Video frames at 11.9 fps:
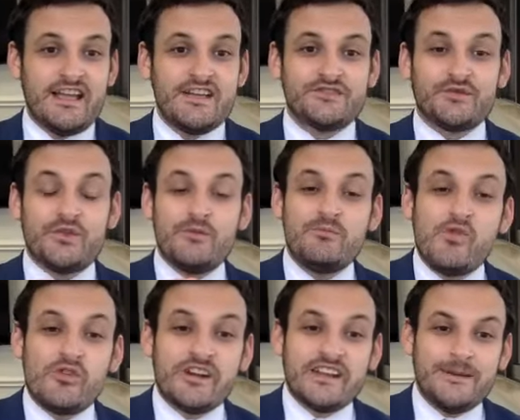So in the
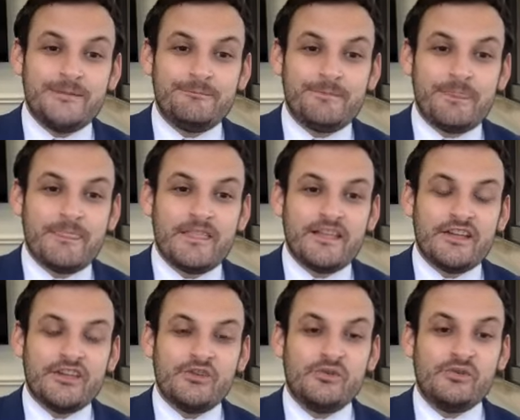morning,
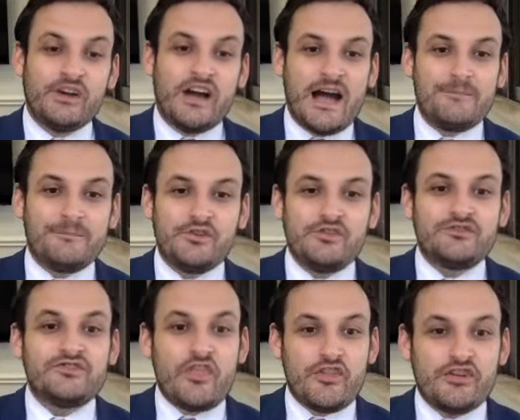you
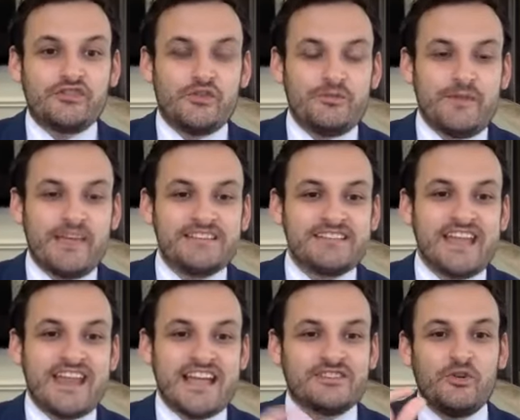use their toothpaste
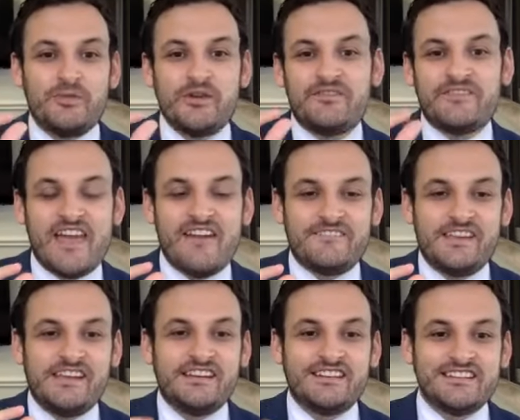and it has a little bit of
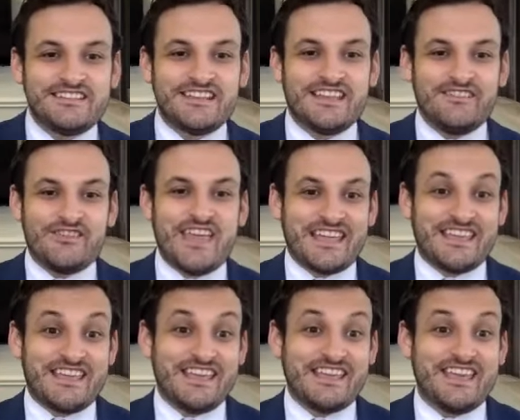caffeine to give you that
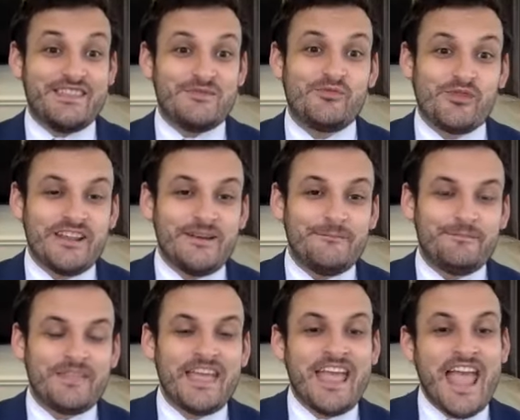kick in the morning.
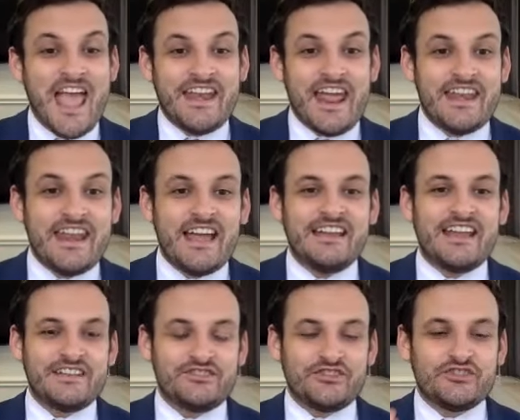And at night,
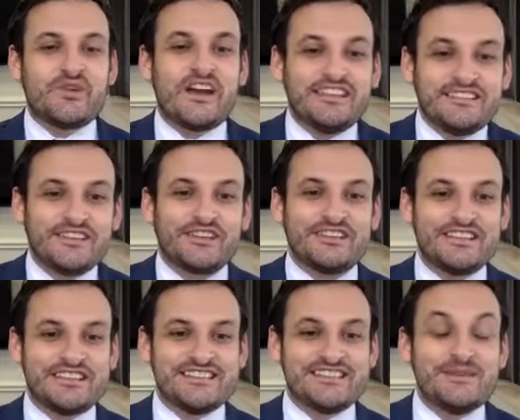as you're trying to
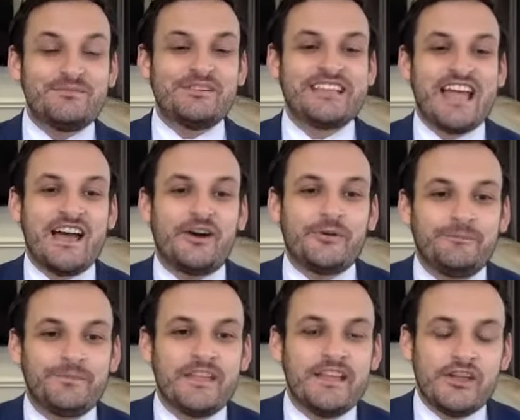simmer down,
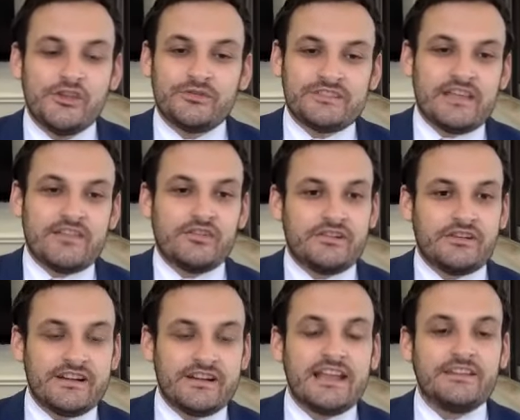you'll take
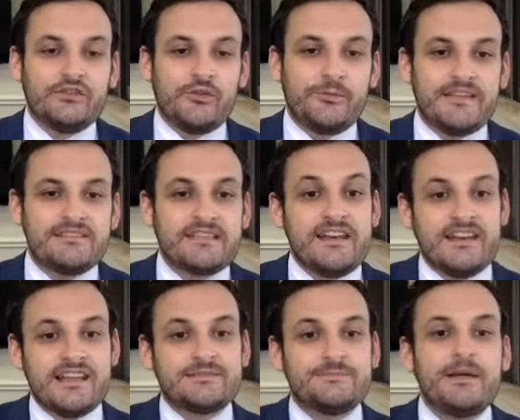their night toothpaste and it
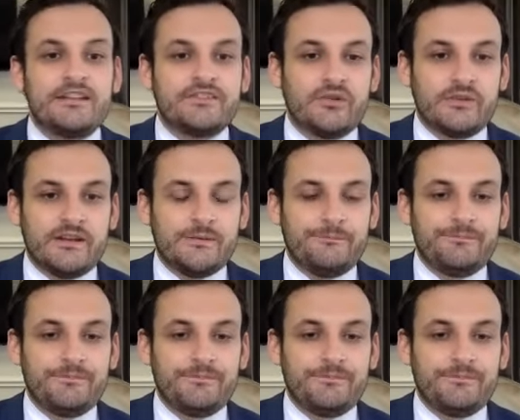has melatonin.